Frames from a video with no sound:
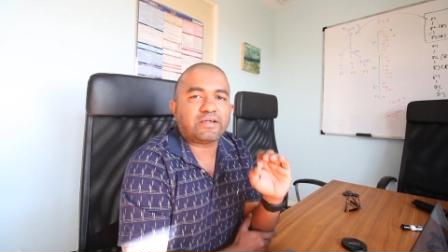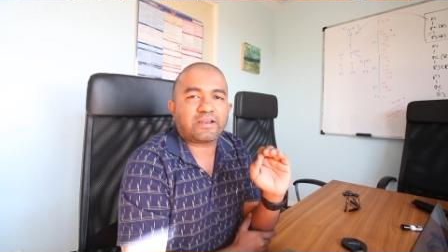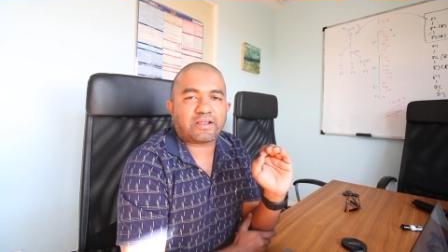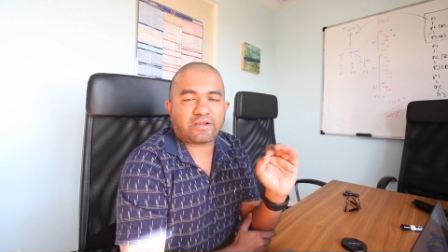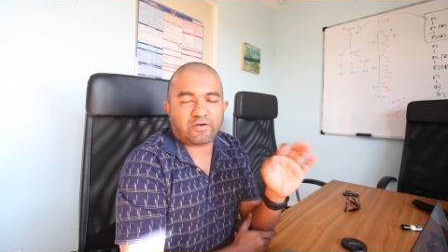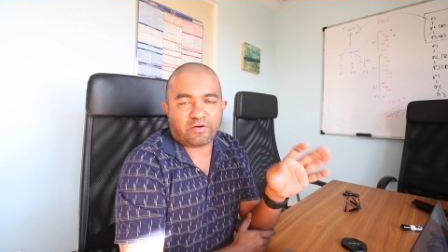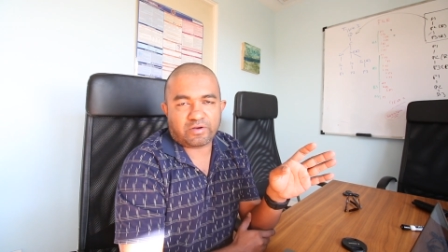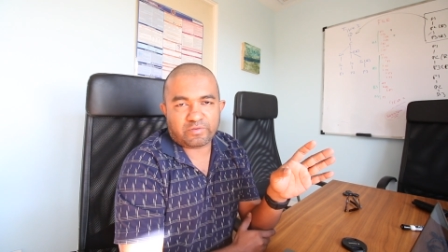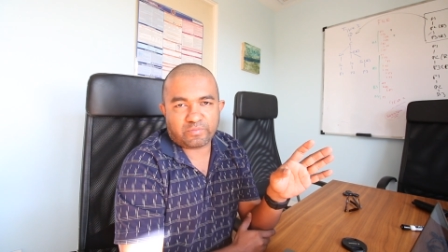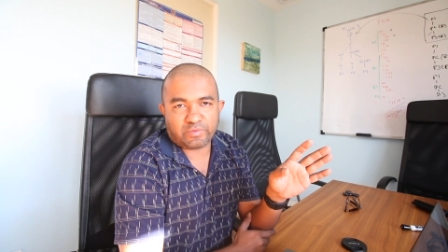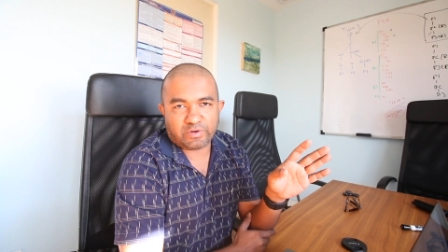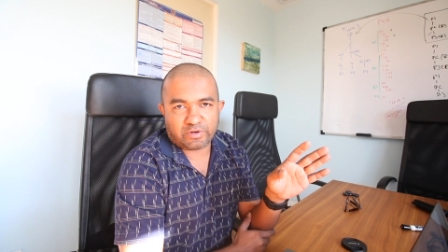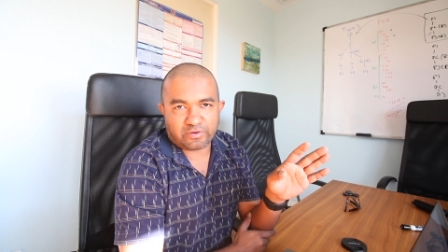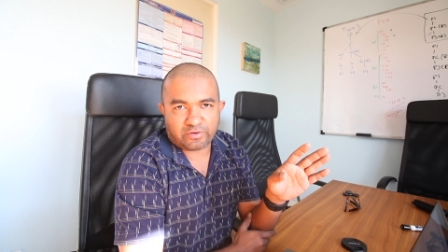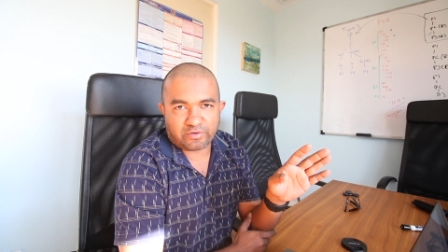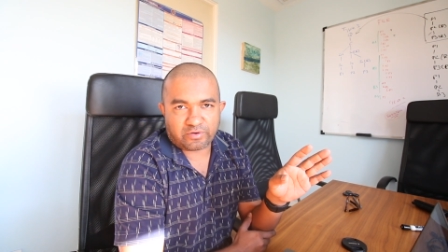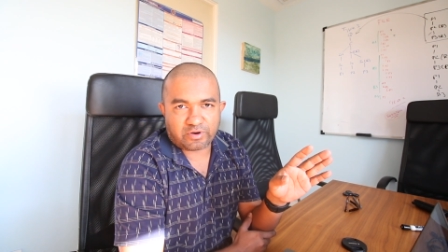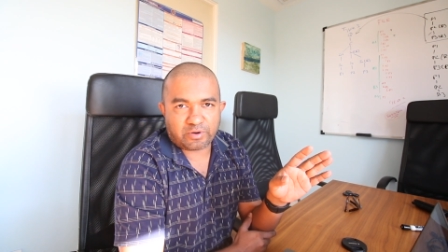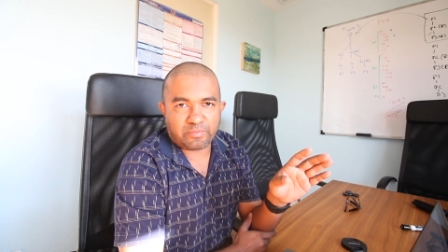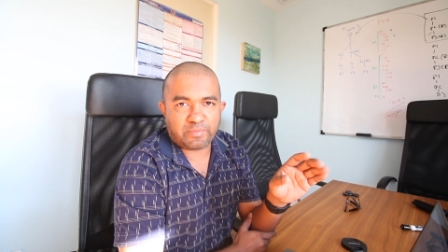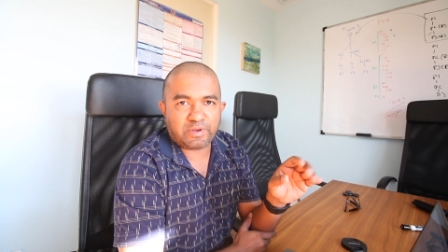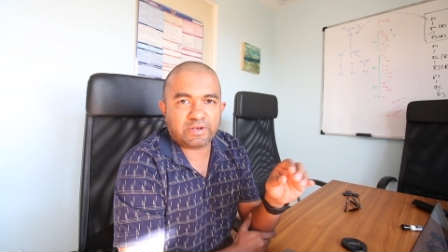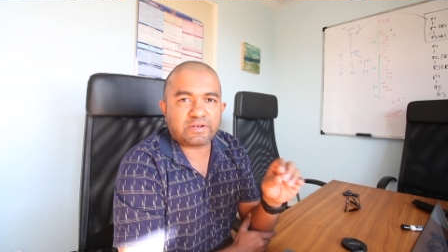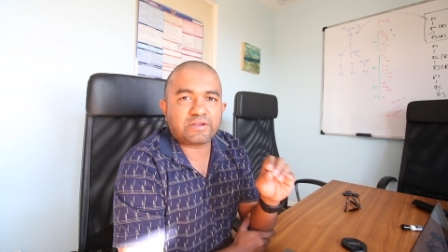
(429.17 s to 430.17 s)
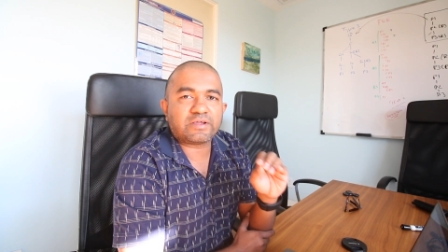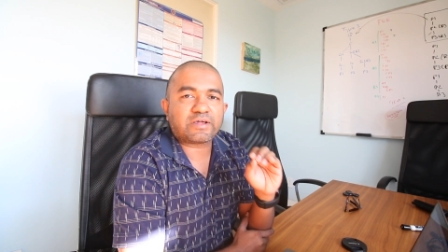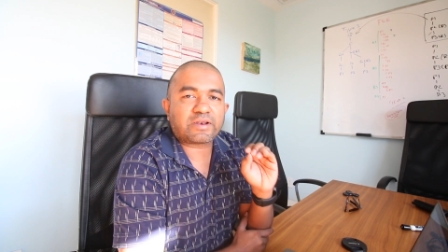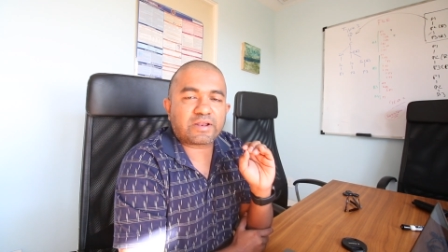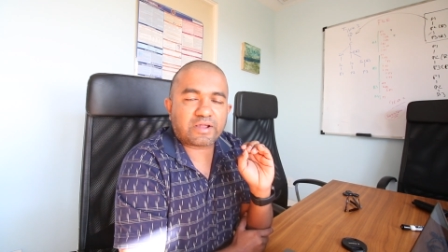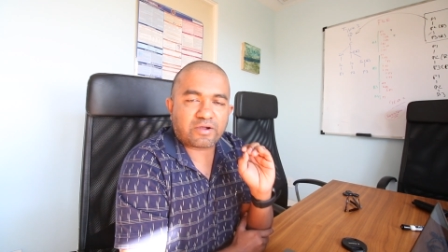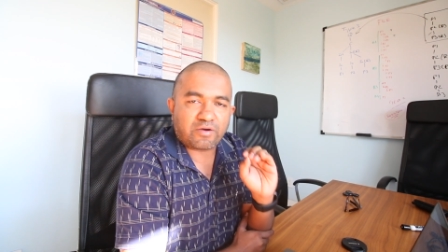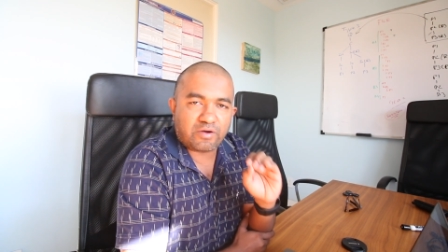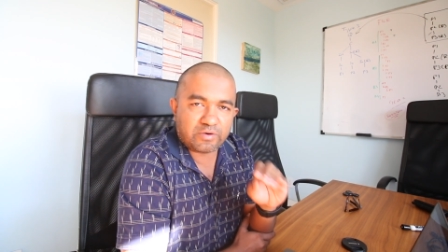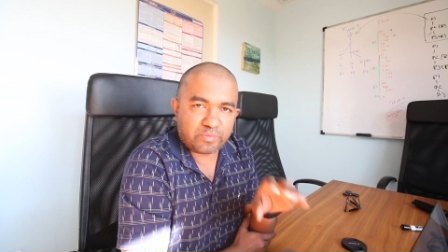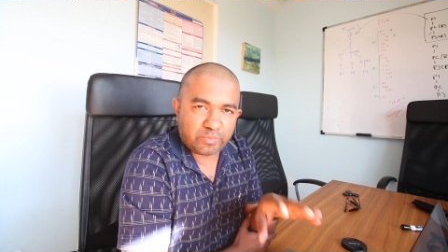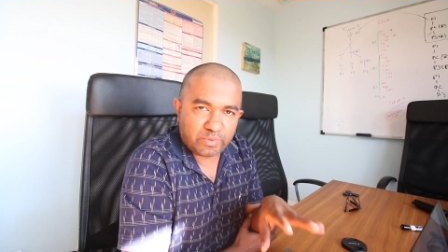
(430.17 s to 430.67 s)
record will not remain
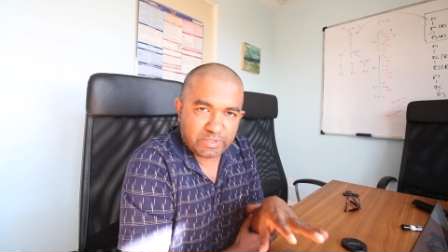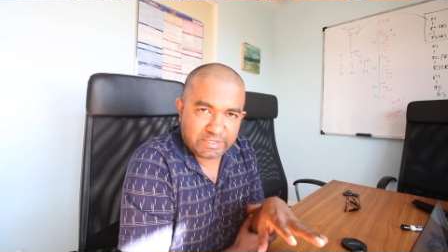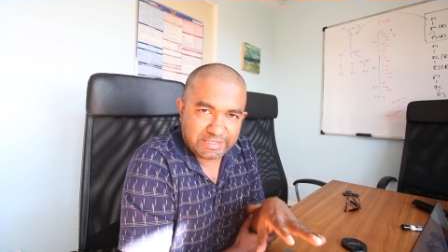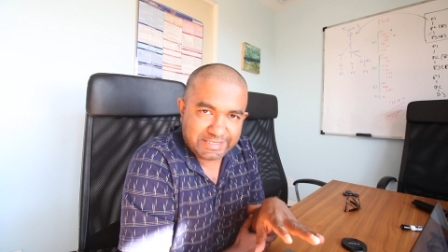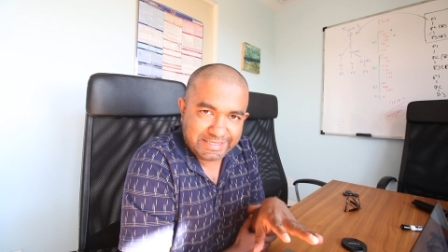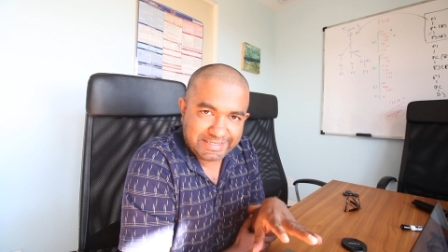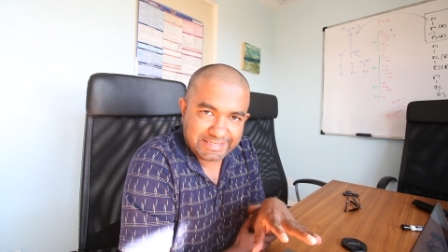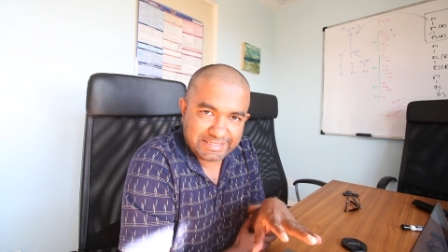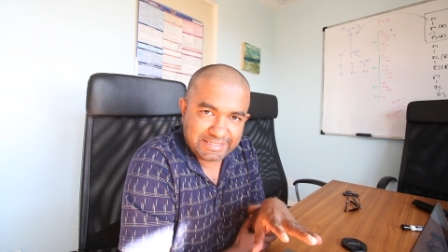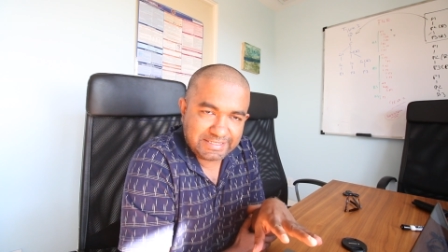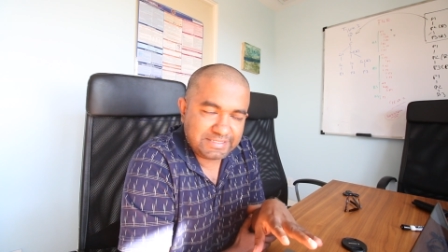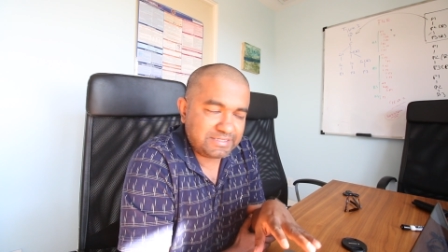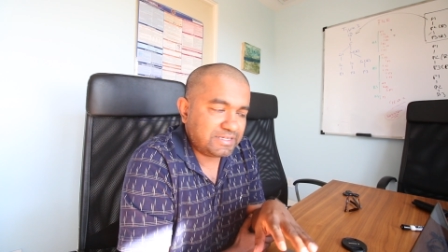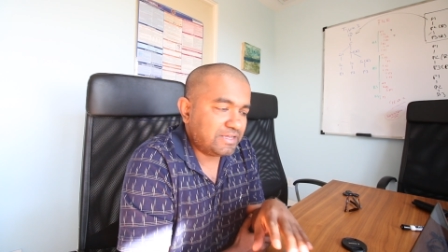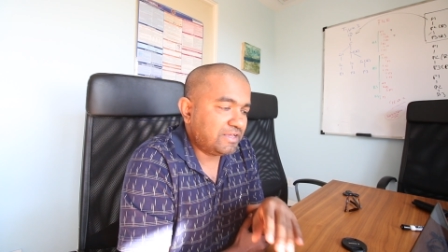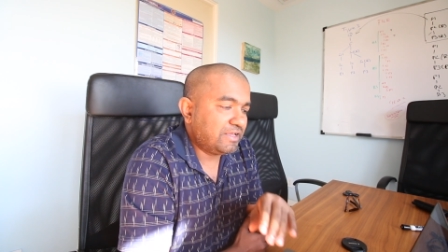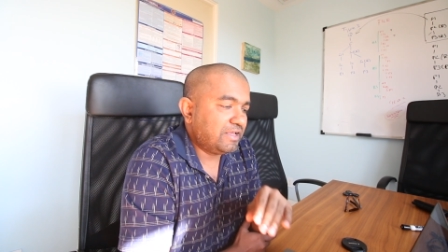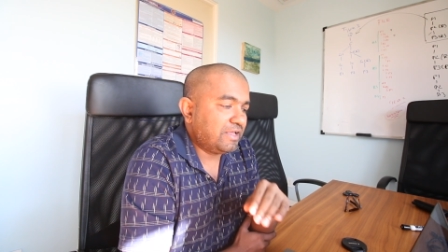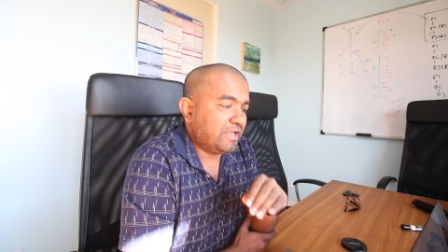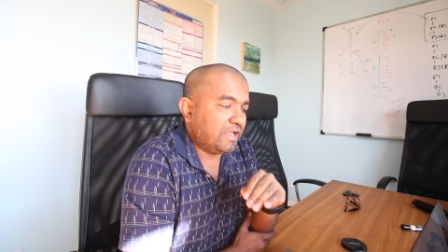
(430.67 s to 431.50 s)
record will delete